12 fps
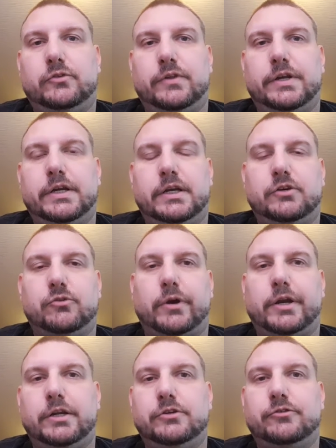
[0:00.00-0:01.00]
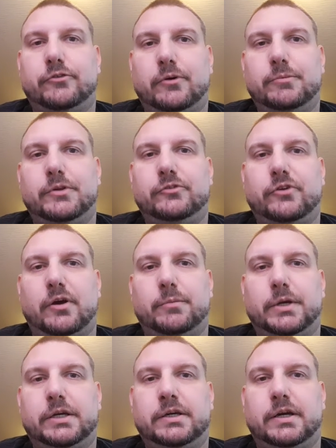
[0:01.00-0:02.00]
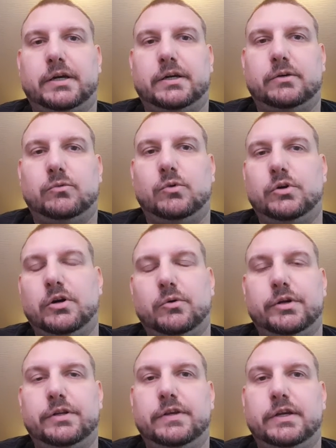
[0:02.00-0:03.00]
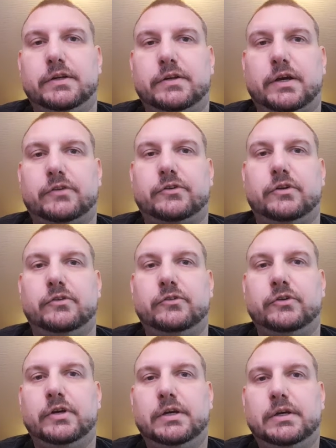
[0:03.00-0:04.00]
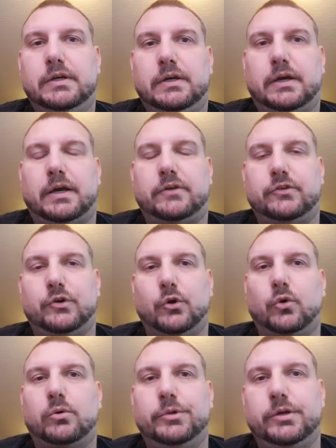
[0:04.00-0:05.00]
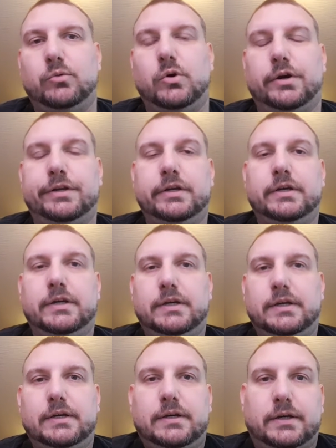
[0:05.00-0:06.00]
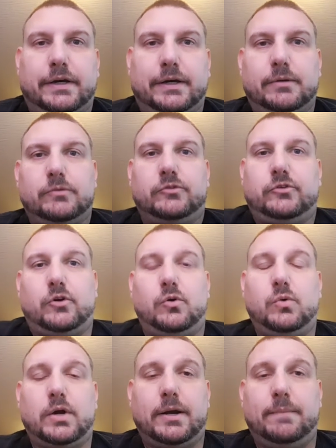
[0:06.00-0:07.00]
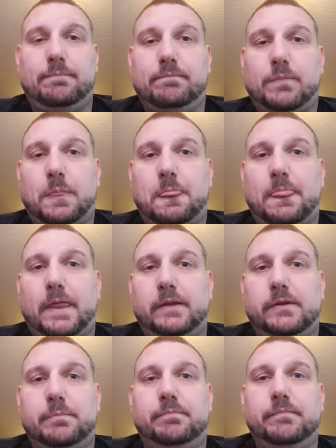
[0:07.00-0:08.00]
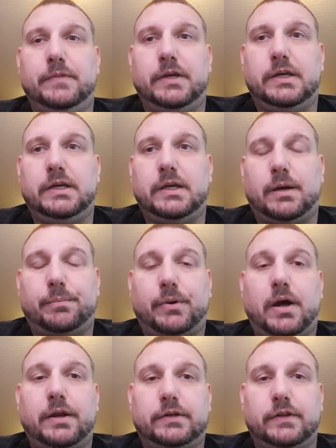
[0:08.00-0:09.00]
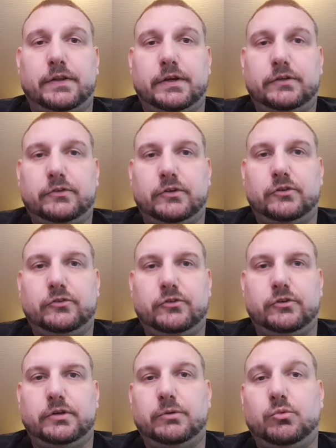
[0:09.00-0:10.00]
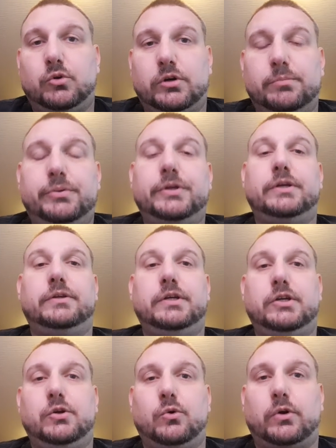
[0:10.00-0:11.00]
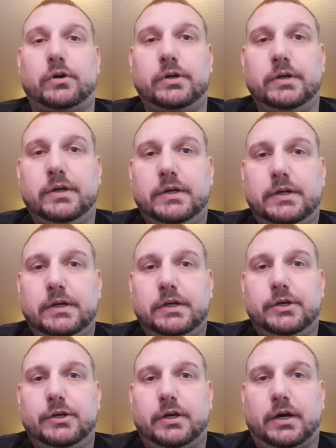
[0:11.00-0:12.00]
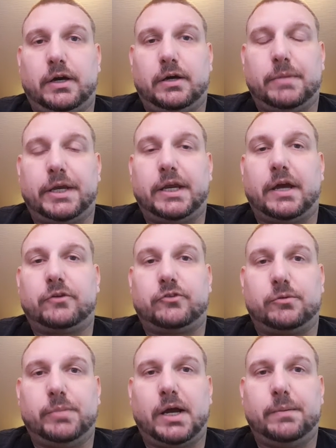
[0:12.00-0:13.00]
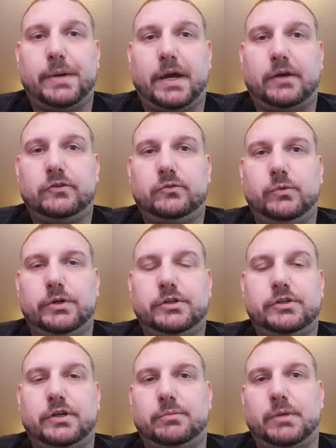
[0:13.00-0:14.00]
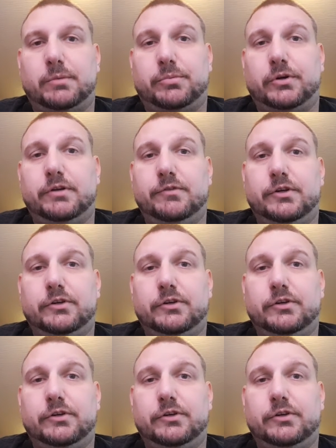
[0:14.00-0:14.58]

so that any drainage from the stomach will go into the intestines as it normally would. The product of this is it will completely cure my gastric bypass, which it will